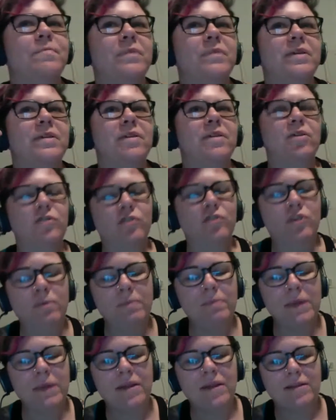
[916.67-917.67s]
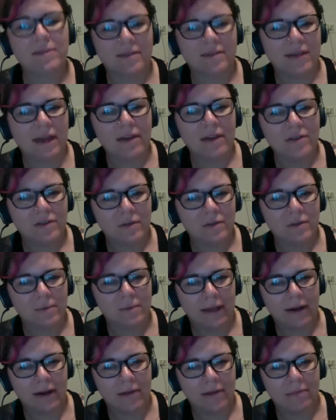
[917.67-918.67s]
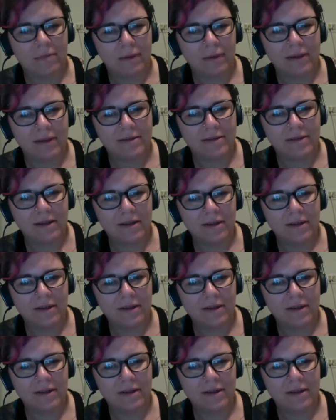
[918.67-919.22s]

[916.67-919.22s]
there should be a disaster plan in place